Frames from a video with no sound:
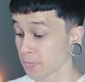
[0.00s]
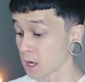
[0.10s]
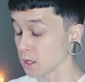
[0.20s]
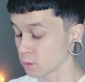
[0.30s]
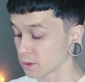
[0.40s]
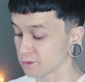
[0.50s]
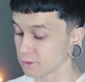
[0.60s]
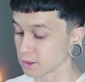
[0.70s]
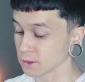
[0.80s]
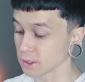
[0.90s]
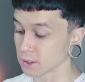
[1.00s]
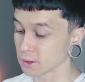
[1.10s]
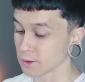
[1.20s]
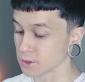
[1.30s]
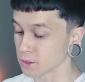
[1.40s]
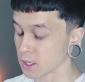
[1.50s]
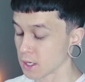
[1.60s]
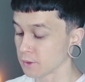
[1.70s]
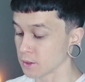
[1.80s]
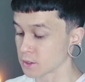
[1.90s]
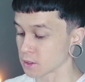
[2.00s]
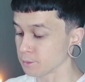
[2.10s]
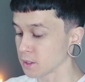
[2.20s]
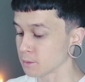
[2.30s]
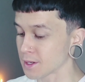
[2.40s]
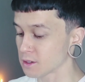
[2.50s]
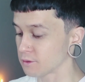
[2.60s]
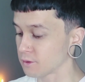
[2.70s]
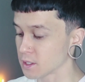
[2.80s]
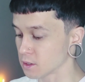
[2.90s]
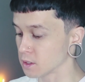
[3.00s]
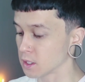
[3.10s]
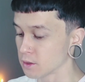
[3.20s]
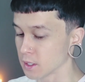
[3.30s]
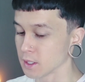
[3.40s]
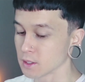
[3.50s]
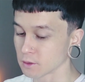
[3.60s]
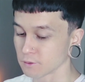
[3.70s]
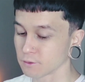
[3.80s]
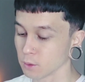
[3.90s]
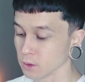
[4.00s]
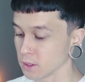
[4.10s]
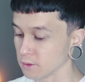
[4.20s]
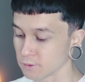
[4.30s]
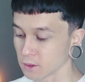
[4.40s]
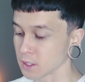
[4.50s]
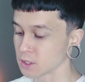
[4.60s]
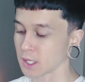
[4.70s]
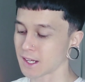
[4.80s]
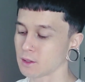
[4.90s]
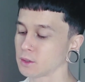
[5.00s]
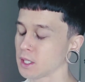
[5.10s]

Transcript: Kind of what I'm feeling like here. There's something manifesting here that isn't fully fleshed out,